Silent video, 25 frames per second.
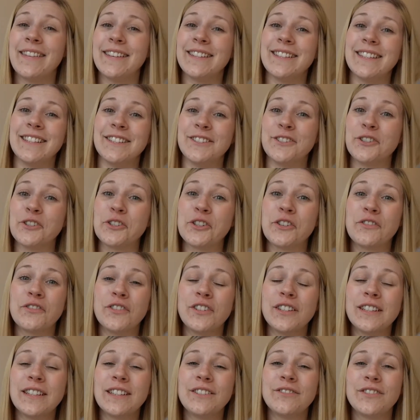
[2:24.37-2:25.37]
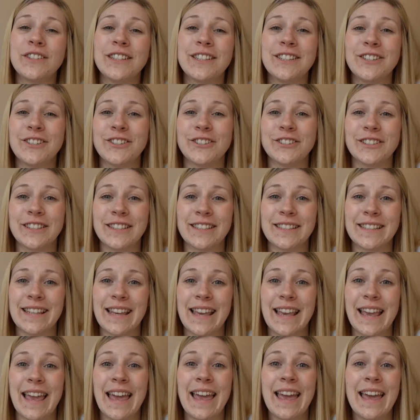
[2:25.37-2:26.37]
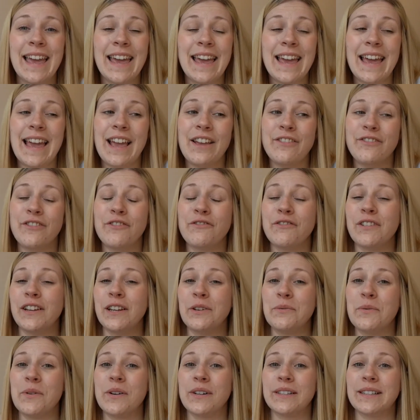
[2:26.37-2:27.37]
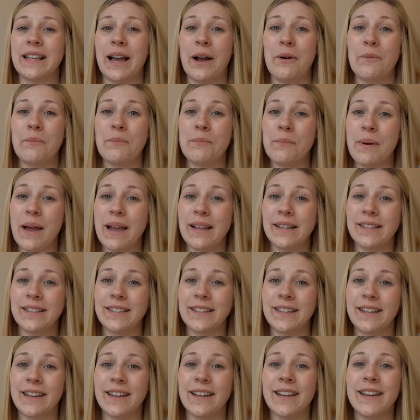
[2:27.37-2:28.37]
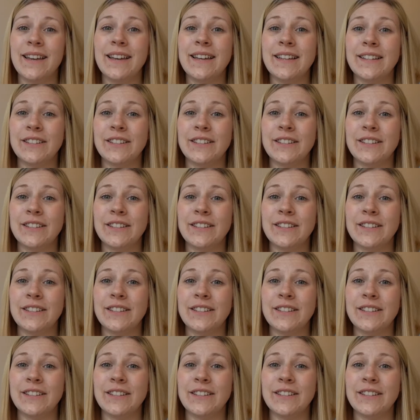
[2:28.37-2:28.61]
This is just a fun little video to see if it really works out better